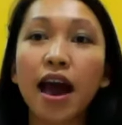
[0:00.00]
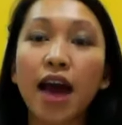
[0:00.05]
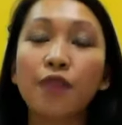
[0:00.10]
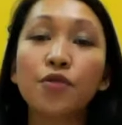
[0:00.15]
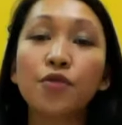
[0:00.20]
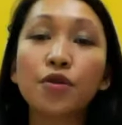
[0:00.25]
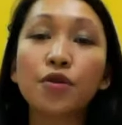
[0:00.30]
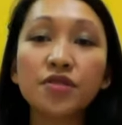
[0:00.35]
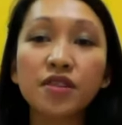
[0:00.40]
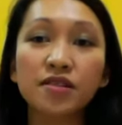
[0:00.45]

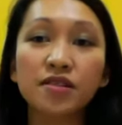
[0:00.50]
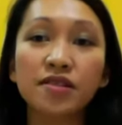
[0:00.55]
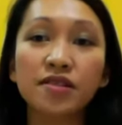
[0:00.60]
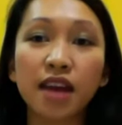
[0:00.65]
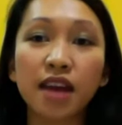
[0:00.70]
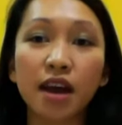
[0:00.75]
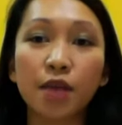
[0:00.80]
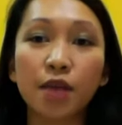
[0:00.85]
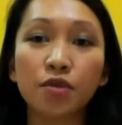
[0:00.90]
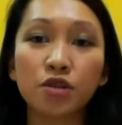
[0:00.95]
And Rosie
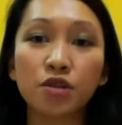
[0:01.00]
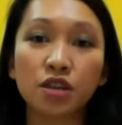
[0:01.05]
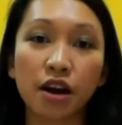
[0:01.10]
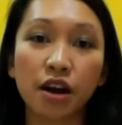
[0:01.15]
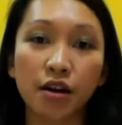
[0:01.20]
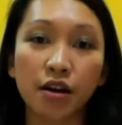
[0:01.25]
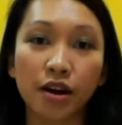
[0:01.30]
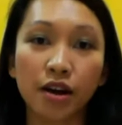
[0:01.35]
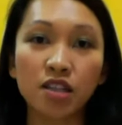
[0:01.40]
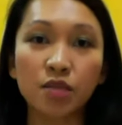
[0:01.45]
today will
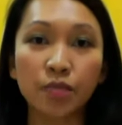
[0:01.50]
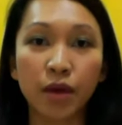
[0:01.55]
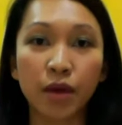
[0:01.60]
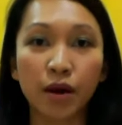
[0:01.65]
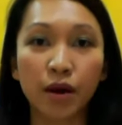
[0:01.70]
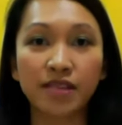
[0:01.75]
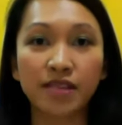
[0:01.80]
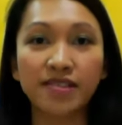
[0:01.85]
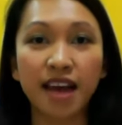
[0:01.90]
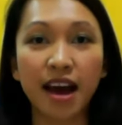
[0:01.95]
share her
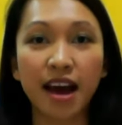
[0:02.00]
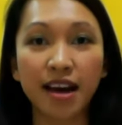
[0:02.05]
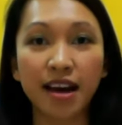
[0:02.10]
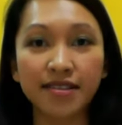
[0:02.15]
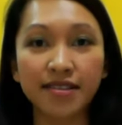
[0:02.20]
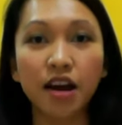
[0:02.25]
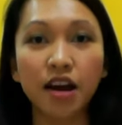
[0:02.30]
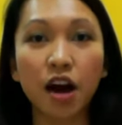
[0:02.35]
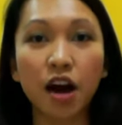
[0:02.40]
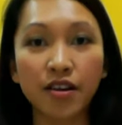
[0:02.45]
experience
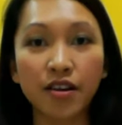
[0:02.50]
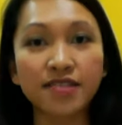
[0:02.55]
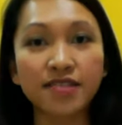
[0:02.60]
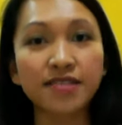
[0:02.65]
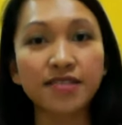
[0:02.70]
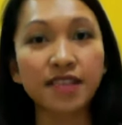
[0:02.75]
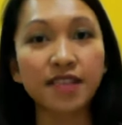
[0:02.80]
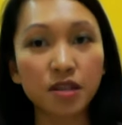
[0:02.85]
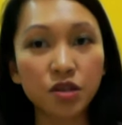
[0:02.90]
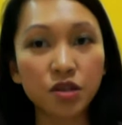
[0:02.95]
as a current
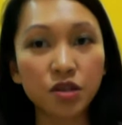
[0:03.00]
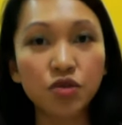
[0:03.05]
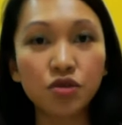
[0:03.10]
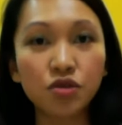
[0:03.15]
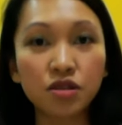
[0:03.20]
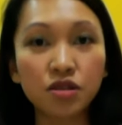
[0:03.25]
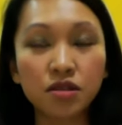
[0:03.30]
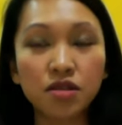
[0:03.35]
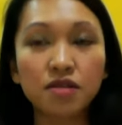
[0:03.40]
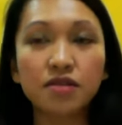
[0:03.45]
science
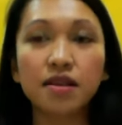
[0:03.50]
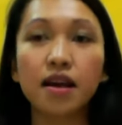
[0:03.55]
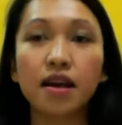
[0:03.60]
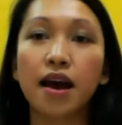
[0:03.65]
student,